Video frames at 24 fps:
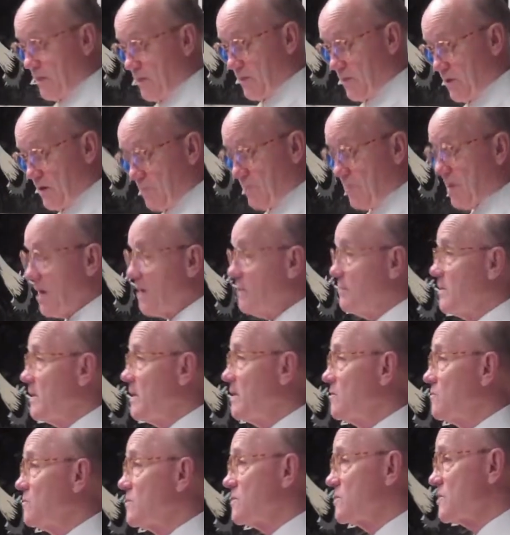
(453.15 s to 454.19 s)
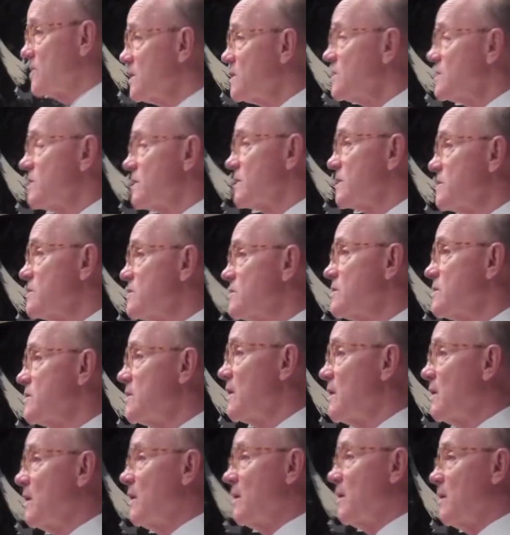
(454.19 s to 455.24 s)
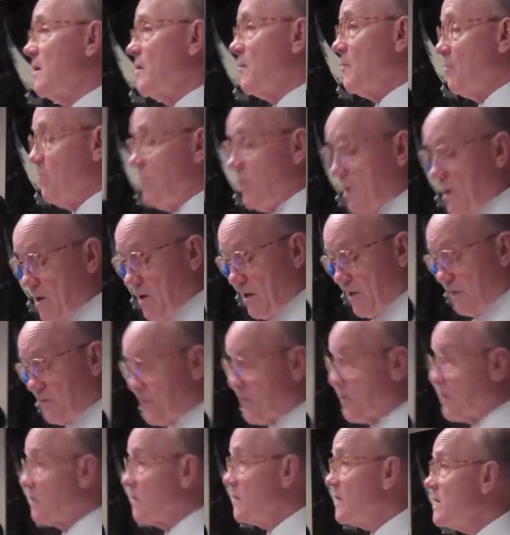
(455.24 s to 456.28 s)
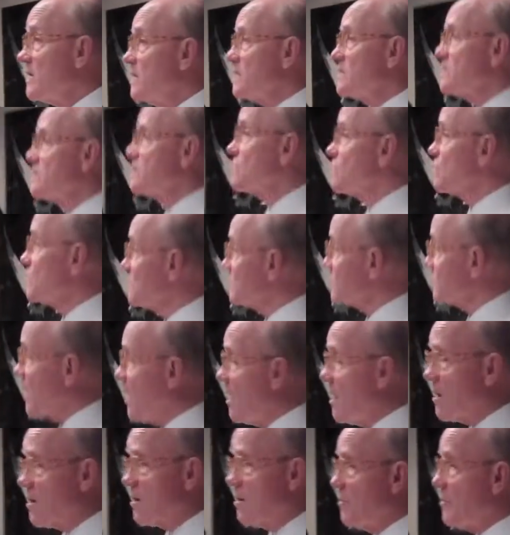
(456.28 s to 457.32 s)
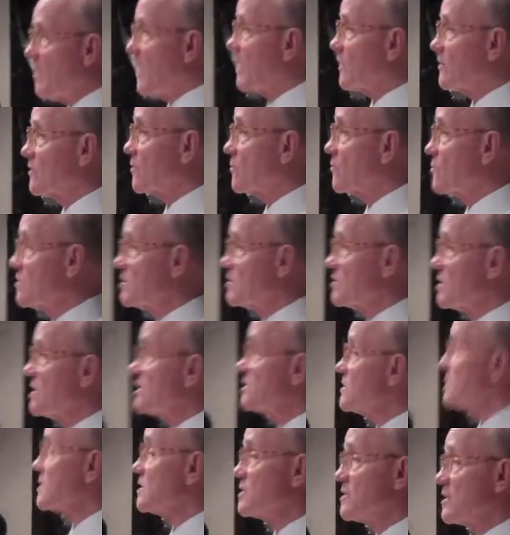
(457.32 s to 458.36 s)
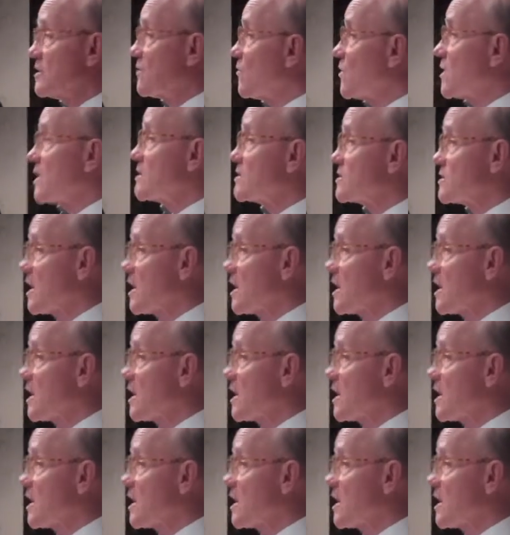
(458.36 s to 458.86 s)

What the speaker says: there may be resistance, but if there is, we'll talk about the resistance and where it's